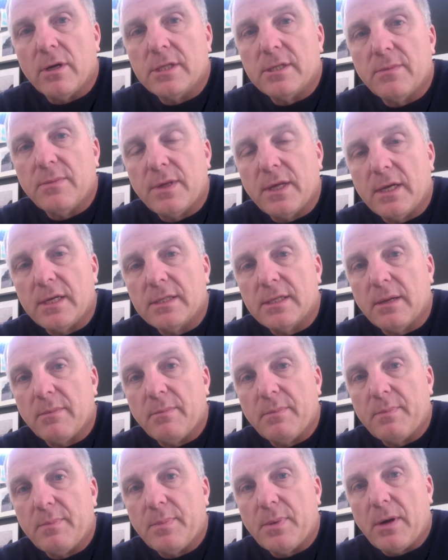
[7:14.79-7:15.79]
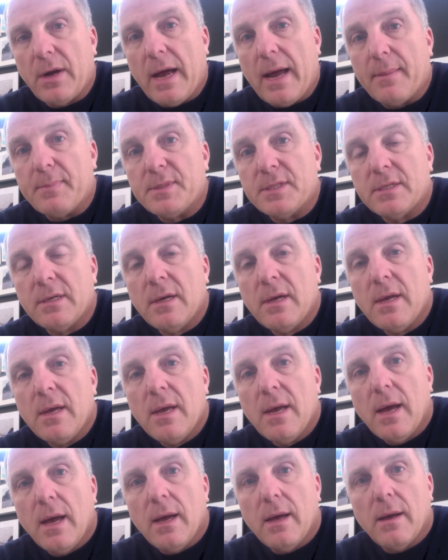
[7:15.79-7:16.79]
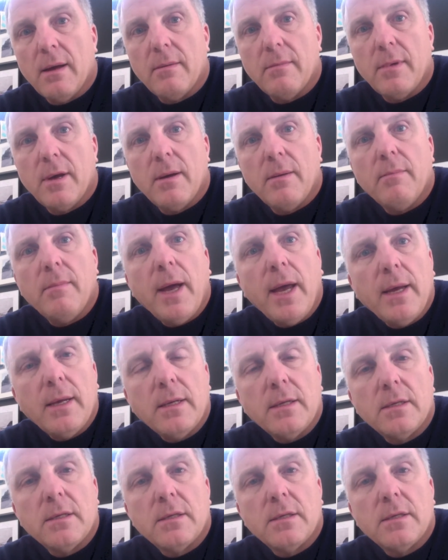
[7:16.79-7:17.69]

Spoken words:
and some things that perhaps might